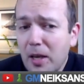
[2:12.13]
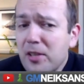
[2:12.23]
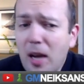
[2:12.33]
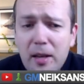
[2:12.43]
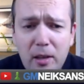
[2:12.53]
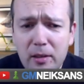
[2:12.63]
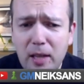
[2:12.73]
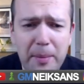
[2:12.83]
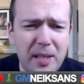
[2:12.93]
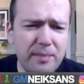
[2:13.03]
So I thought,
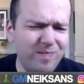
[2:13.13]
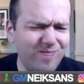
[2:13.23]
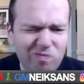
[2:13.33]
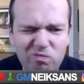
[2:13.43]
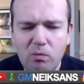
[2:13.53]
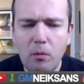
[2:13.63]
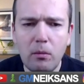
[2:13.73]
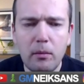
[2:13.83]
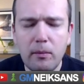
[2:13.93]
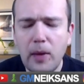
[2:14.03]

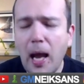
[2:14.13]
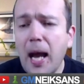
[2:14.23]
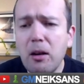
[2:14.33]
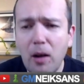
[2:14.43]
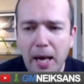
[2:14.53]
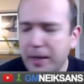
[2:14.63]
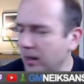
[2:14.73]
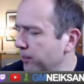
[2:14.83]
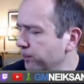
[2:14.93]
I don't like it.